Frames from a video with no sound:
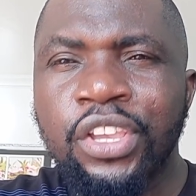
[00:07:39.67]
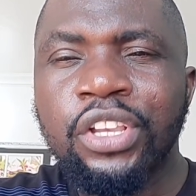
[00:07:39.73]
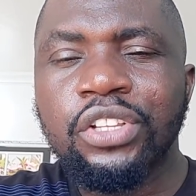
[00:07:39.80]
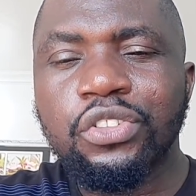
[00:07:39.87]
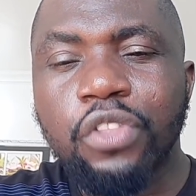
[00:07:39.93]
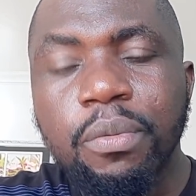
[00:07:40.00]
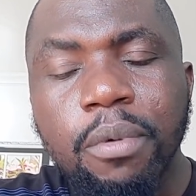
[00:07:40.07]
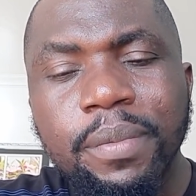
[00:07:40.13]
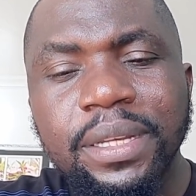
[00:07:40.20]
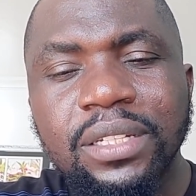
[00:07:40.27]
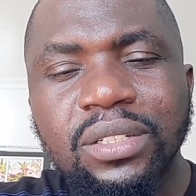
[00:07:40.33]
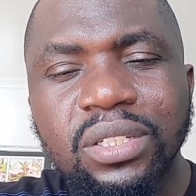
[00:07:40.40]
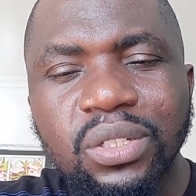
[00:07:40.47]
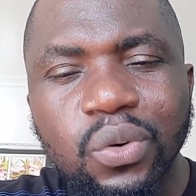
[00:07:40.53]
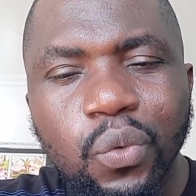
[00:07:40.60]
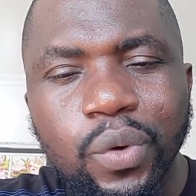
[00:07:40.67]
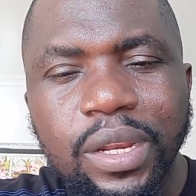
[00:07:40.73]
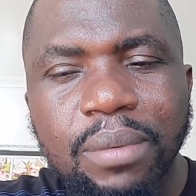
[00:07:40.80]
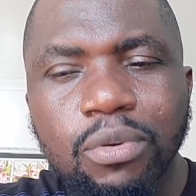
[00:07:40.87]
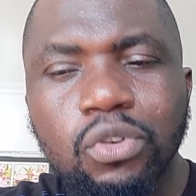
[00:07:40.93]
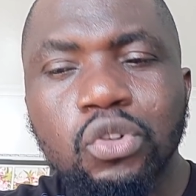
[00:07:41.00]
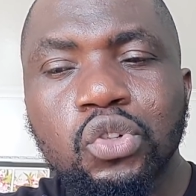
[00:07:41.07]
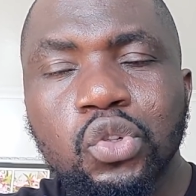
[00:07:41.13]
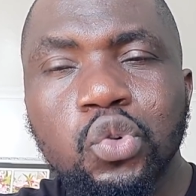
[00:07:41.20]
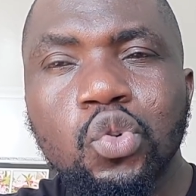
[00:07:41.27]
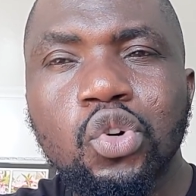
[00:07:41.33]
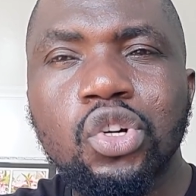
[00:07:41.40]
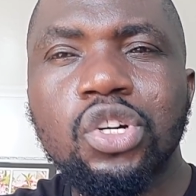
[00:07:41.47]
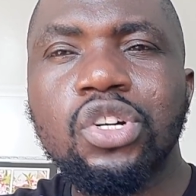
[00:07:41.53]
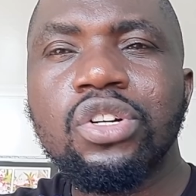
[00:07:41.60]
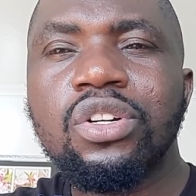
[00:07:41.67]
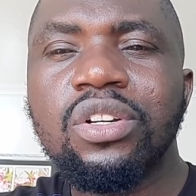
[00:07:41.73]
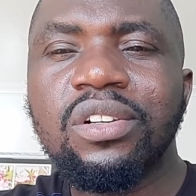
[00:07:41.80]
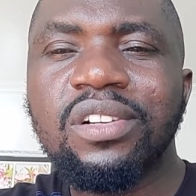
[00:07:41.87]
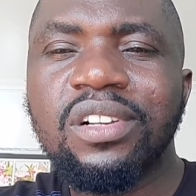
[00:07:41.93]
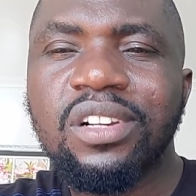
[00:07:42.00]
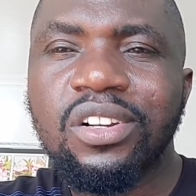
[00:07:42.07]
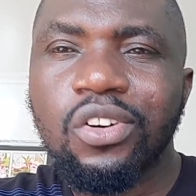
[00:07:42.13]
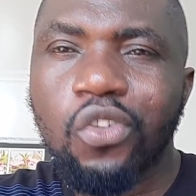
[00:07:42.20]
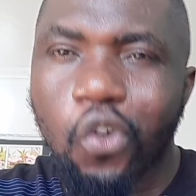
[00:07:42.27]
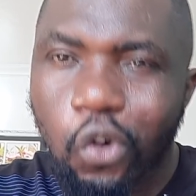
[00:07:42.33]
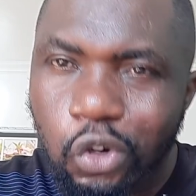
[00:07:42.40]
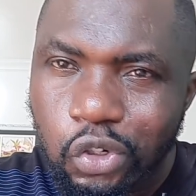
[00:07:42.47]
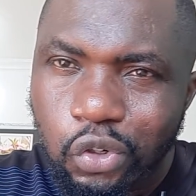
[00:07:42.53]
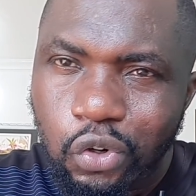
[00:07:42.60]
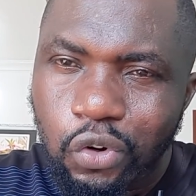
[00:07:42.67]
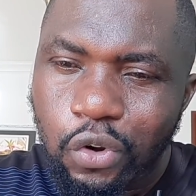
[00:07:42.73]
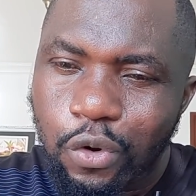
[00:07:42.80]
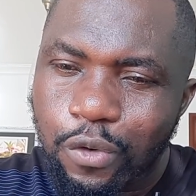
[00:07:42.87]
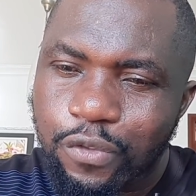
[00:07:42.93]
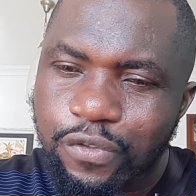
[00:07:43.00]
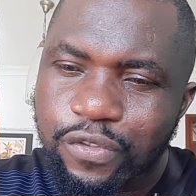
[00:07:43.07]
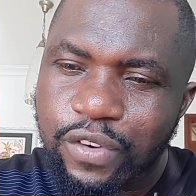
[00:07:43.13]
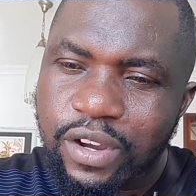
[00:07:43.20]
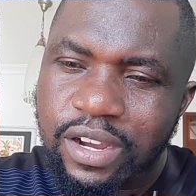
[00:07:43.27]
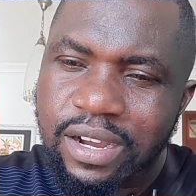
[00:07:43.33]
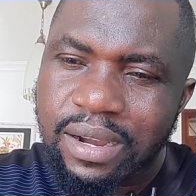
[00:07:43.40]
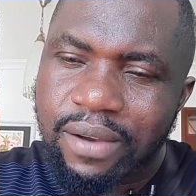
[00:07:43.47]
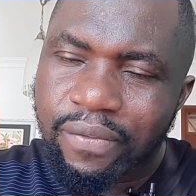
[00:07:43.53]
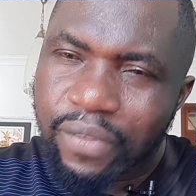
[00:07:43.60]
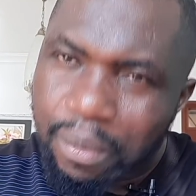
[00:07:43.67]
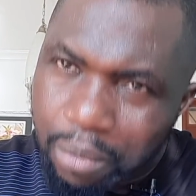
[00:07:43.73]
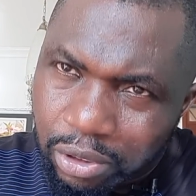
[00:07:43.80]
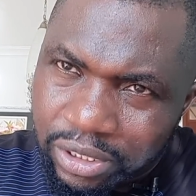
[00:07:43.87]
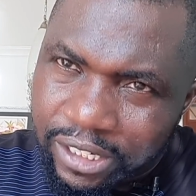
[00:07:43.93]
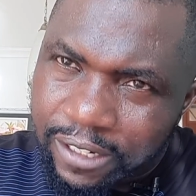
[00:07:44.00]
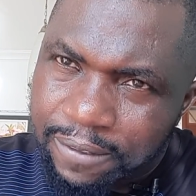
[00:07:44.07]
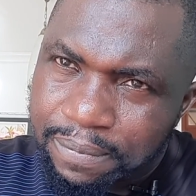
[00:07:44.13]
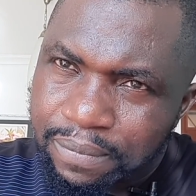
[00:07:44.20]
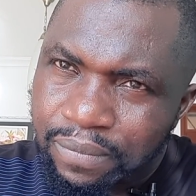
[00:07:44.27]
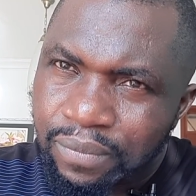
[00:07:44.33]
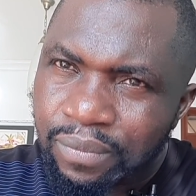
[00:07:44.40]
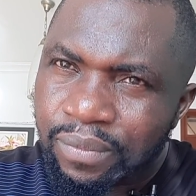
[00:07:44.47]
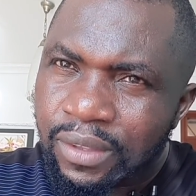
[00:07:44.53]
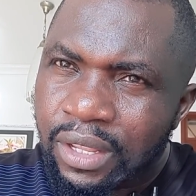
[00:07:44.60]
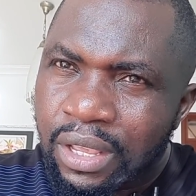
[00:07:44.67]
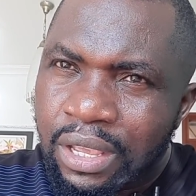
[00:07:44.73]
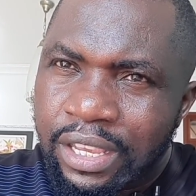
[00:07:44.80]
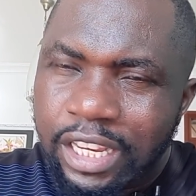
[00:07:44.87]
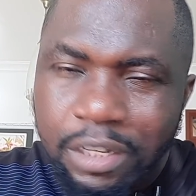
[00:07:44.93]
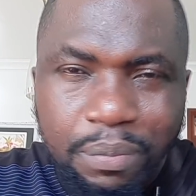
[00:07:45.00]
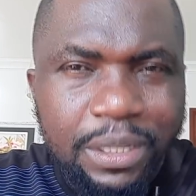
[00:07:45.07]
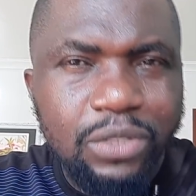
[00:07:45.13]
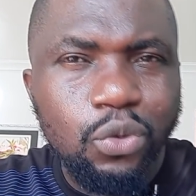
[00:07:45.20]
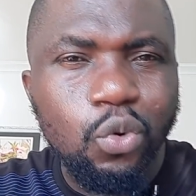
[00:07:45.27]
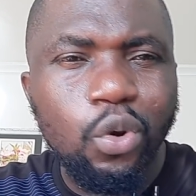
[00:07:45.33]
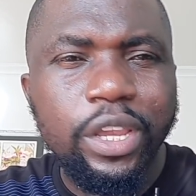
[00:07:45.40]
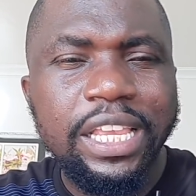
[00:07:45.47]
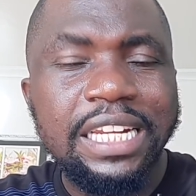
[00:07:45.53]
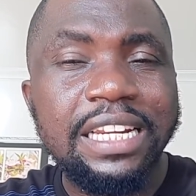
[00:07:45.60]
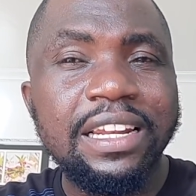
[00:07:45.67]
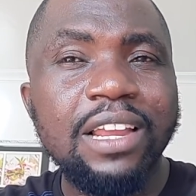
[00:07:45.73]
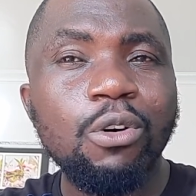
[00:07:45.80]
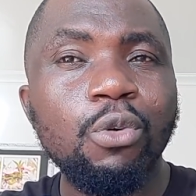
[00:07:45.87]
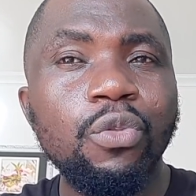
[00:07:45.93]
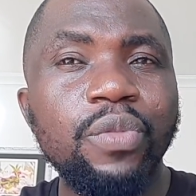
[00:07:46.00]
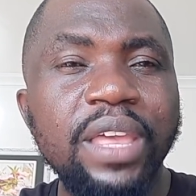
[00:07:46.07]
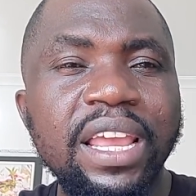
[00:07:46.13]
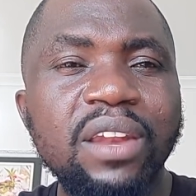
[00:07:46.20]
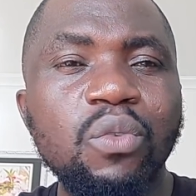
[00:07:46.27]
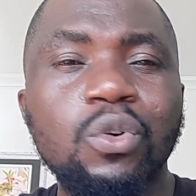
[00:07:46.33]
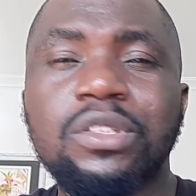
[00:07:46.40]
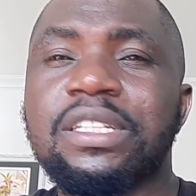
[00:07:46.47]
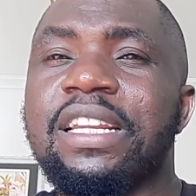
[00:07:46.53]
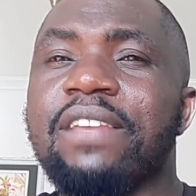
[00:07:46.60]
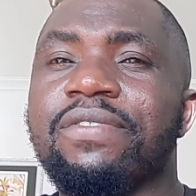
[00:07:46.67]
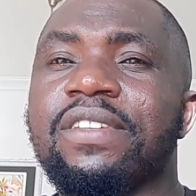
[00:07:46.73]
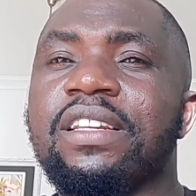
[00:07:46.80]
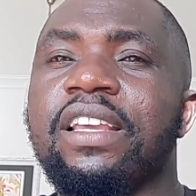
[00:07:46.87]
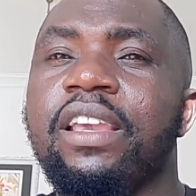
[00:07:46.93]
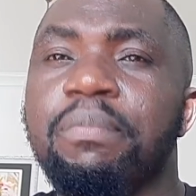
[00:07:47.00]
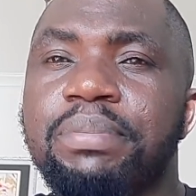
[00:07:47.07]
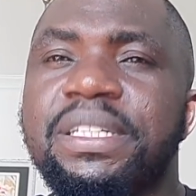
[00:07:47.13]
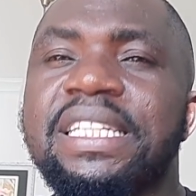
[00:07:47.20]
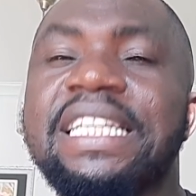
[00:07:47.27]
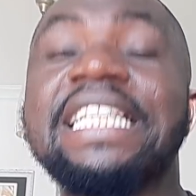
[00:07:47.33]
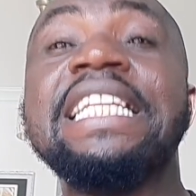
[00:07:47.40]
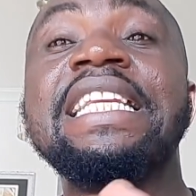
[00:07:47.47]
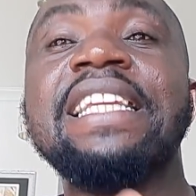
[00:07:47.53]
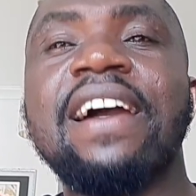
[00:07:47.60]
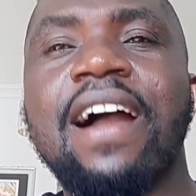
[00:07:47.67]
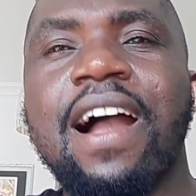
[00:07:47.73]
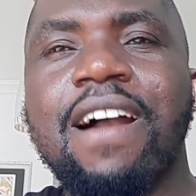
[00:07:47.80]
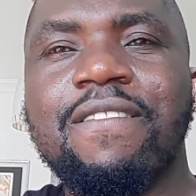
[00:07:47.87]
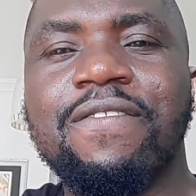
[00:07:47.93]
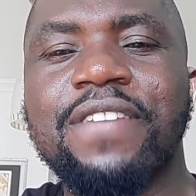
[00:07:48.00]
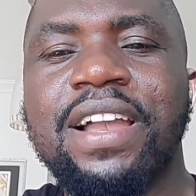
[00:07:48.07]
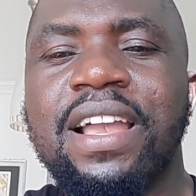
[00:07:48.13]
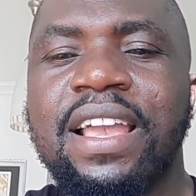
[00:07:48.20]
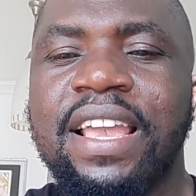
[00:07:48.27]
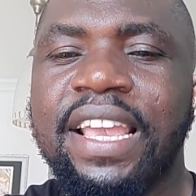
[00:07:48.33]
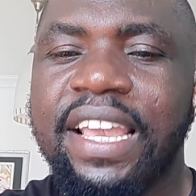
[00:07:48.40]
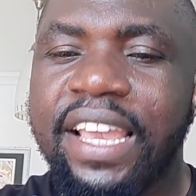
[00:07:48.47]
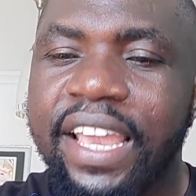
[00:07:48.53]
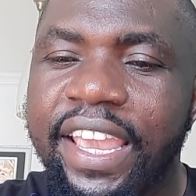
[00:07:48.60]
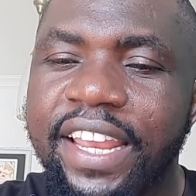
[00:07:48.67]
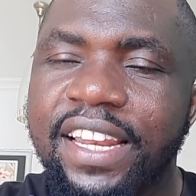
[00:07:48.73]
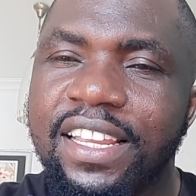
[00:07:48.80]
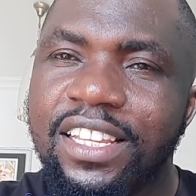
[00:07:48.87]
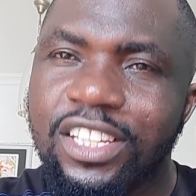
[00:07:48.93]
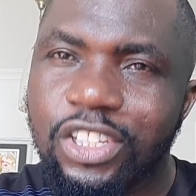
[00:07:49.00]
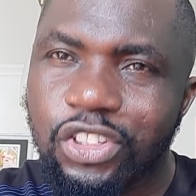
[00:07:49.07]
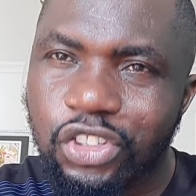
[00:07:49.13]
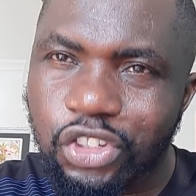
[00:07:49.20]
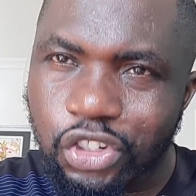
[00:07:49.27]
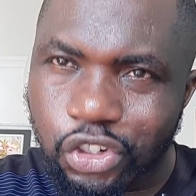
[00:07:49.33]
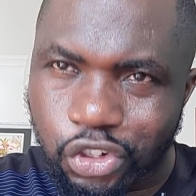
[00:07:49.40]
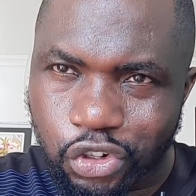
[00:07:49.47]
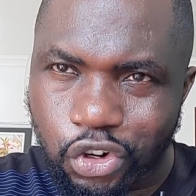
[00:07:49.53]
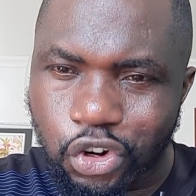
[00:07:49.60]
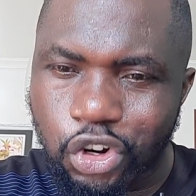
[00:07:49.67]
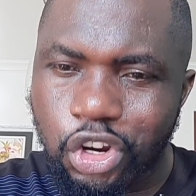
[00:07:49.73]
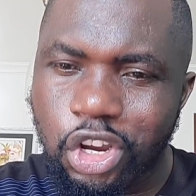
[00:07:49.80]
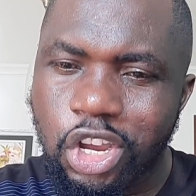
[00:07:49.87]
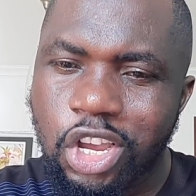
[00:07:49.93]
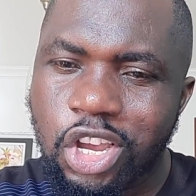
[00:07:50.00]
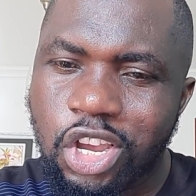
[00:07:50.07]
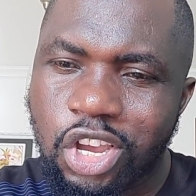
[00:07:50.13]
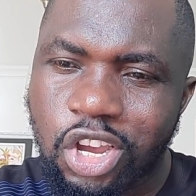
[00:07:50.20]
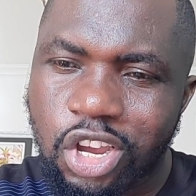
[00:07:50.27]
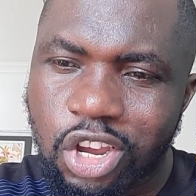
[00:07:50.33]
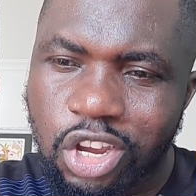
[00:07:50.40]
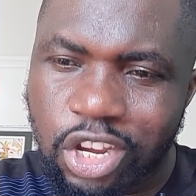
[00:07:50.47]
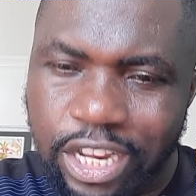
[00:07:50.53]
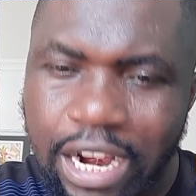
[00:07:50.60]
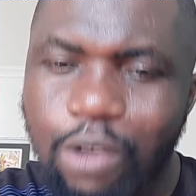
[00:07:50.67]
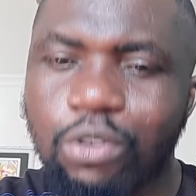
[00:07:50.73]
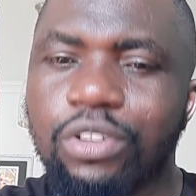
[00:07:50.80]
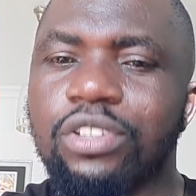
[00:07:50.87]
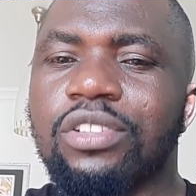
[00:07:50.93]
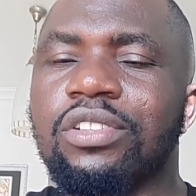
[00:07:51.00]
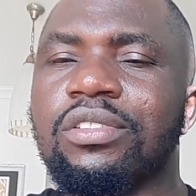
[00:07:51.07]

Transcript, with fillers: So the moment William Ruto took control of uh, the mountain, it means Uhuru Kenyatta now then was left empty. He didn't have any strong ground.